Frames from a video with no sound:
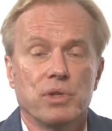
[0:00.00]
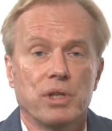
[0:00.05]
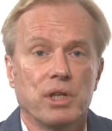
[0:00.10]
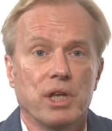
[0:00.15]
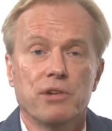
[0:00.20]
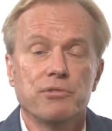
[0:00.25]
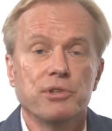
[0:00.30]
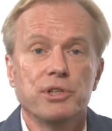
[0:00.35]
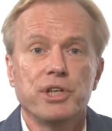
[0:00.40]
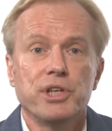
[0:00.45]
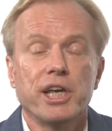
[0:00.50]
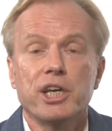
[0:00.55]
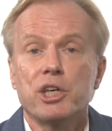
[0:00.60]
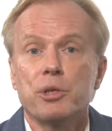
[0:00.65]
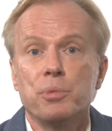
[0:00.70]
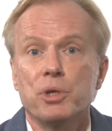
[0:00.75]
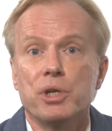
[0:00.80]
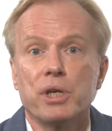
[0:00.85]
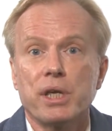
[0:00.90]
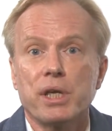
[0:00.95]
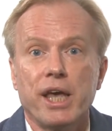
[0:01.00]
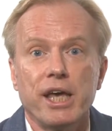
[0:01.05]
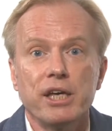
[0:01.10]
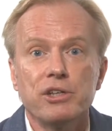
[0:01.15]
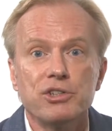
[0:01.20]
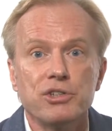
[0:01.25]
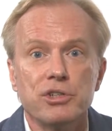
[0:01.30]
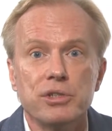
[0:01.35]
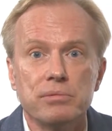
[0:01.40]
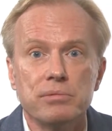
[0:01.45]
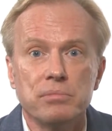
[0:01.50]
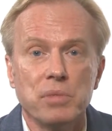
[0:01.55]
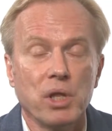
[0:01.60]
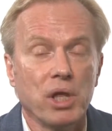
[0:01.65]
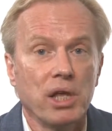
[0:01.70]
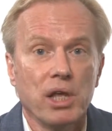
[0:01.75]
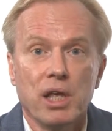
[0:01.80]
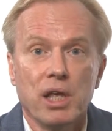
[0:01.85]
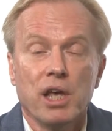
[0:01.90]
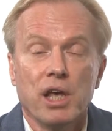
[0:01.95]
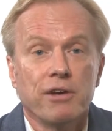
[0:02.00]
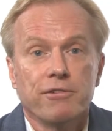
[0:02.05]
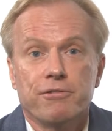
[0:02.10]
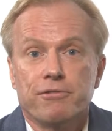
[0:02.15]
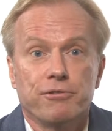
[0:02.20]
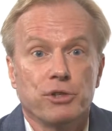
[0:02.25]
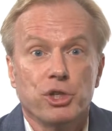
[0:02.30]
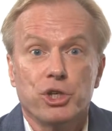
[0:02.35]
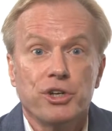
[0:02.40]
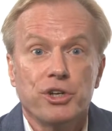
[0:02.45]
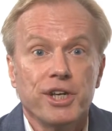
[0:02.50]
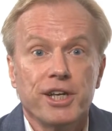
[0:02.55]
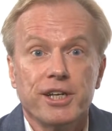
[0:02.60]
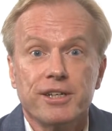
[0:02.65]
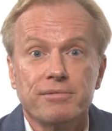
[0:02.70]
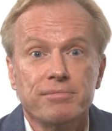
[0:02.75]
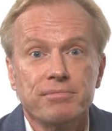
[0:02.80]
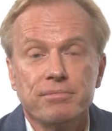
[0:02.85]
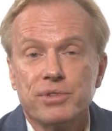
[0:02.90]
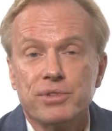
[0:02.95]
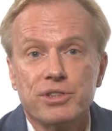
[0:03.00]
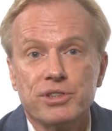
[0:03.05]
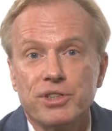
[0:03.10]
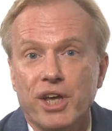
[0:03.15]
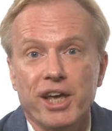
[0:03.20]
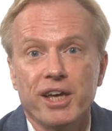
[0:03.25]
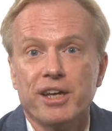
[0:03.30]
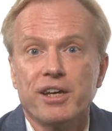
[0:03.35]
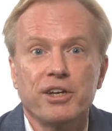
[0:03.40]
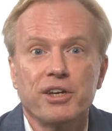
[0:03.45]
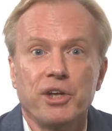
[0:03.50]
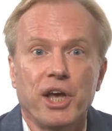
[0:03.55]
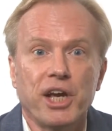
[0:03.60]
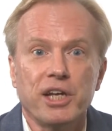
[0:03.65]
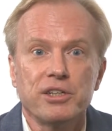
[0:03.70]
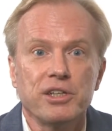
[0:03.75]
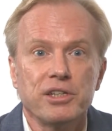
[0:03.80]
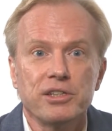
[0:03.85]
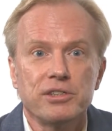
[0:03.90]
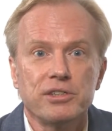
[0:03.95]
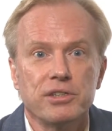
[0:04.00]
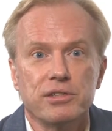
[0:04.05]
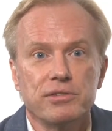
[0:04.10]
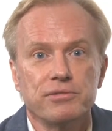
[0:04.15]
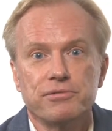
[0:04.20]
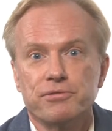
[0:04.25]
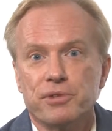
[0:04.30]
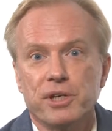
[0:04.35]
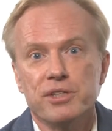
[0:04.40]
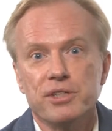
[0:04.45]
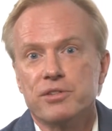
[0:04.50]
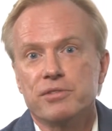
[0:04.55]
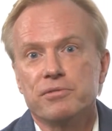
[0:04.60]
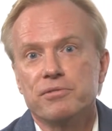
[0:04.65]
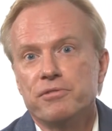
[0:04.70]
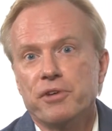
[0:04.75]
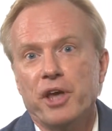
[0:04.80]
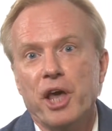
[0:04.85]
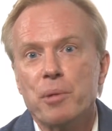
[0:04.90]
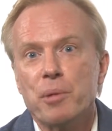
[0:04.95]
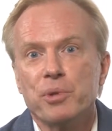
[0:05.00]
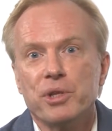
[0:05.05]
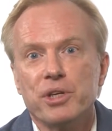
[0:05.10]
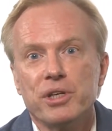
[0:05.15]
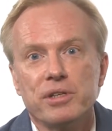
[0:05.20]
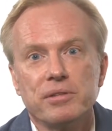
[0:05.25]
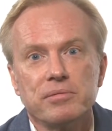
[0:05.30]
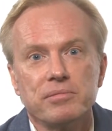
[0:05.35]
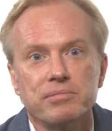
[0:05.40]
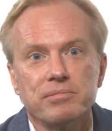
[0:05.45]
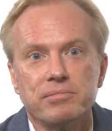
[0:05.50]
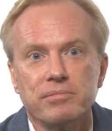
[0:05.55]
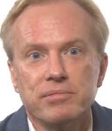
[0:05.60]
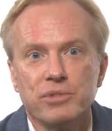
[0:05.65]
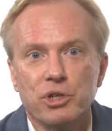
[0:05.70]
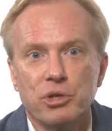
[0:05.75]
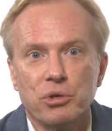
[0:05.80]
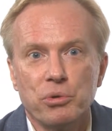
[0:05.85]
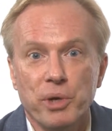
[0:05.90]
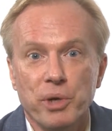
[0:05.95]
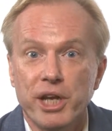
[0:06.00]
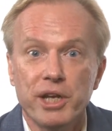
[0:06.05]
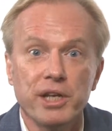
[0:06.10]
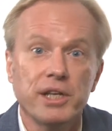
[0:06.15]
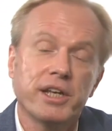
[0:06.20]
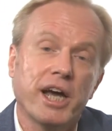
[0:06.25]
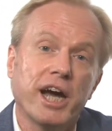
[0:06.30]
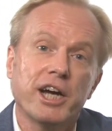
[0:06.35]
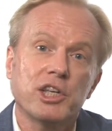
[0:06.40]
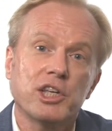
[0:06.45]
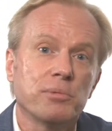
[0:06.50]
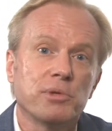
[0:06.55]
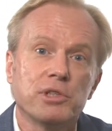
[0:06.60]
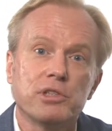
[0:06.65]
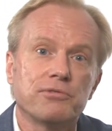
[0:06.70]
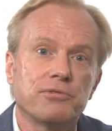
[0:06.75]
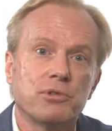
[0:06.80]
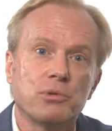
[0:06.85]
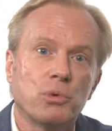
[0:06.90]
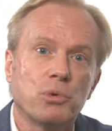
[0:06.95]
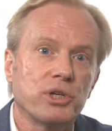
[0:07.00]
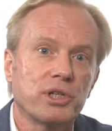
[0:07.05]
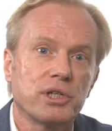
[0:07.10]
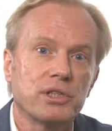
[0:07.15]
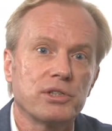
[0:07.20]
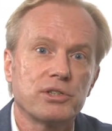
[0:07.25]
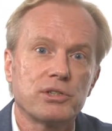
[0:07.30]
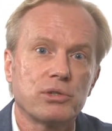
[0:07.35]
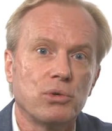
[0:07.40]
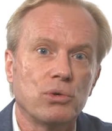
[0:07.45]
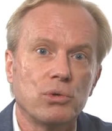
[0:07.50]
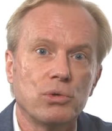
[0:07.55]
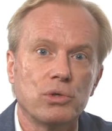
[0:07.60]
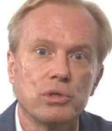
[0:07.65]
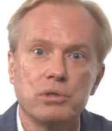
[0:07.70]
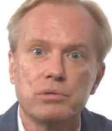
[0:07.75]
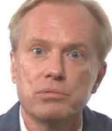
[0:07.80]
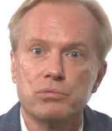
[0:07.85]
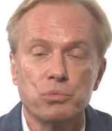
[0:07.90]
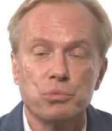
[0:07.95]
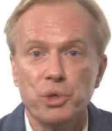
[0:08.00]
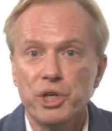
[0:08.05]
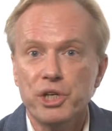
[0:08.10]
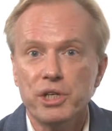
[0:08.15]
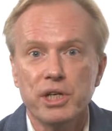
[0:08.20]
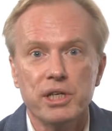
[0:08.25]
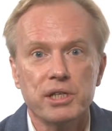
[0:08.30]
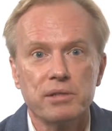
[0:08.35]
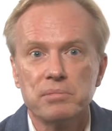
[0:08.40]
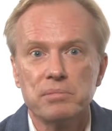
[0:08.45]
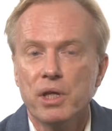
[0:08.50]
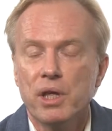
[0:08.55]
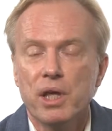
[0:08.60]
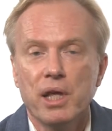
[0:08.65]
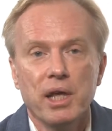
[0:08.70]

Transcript: Everyday communication, flirting, staying connected to friends and family, creating documents for work and school, reading,